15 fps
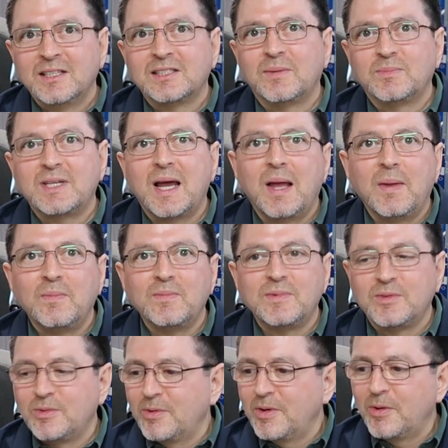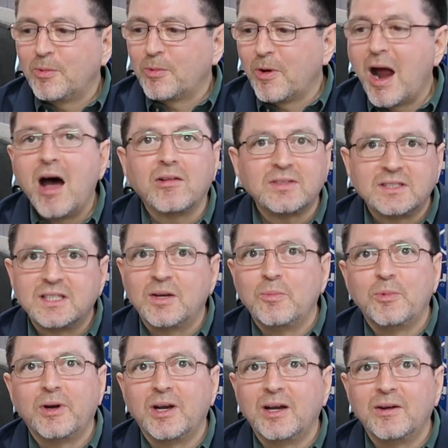sometimes we're out
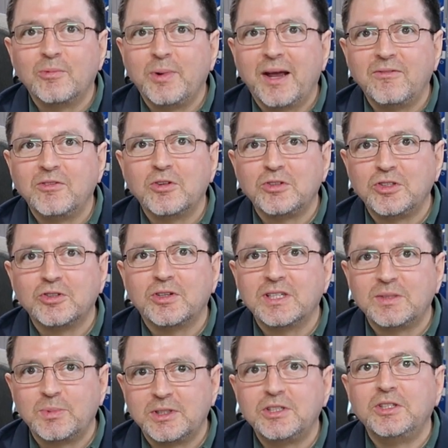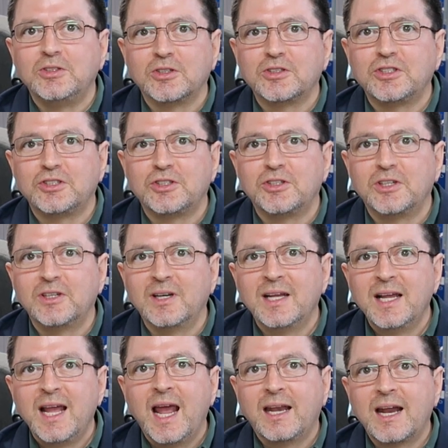somewhere and we have no choice but to use our
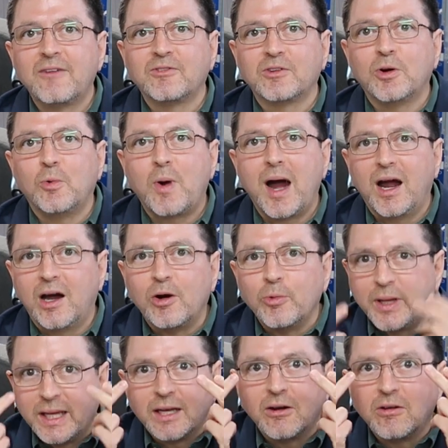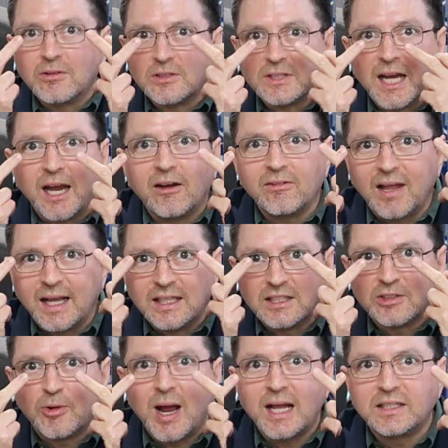shirt, and after a while we get all those hairline
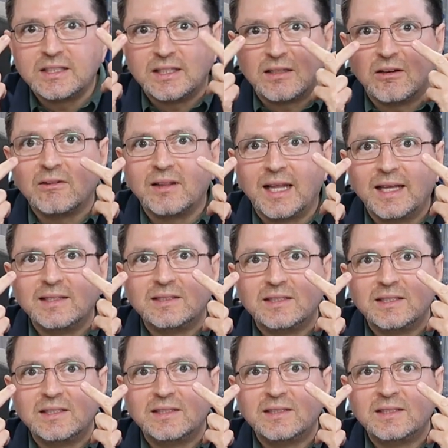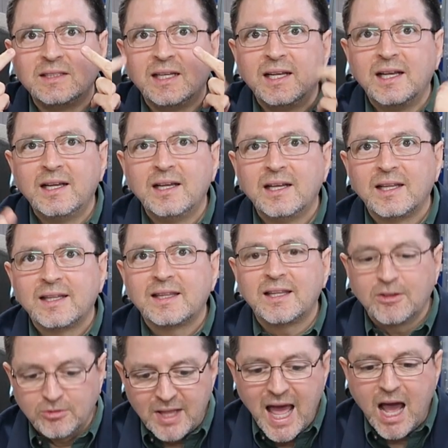scratches on our lenses.
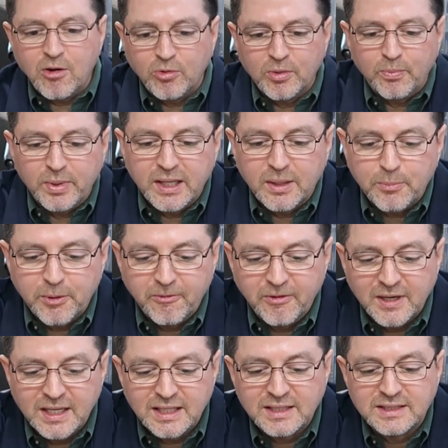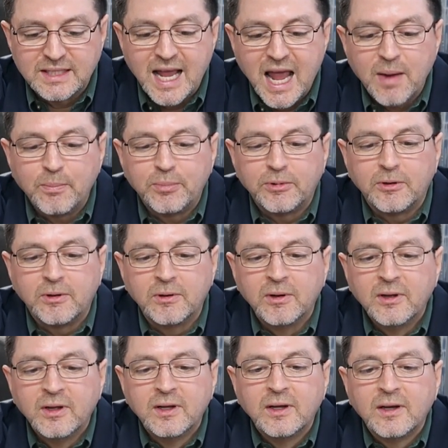That would be a perfect
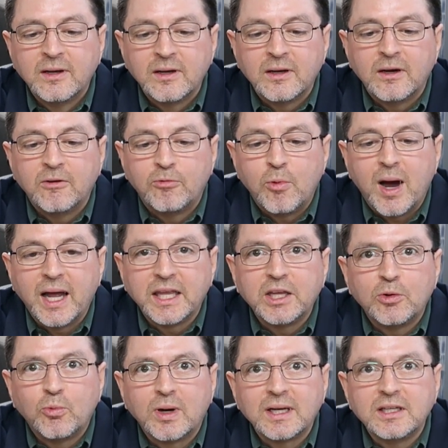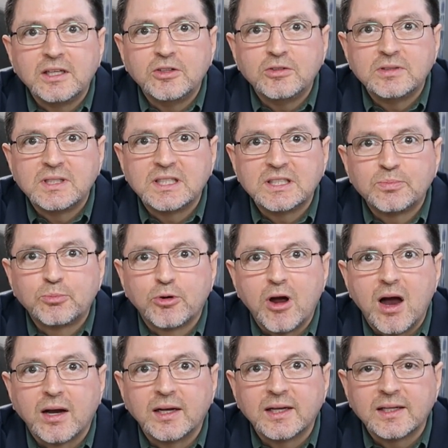example of why you'd want to use this
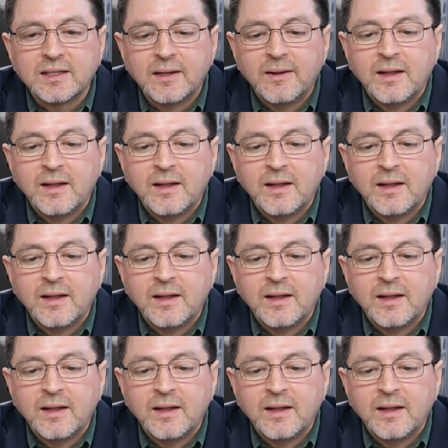product.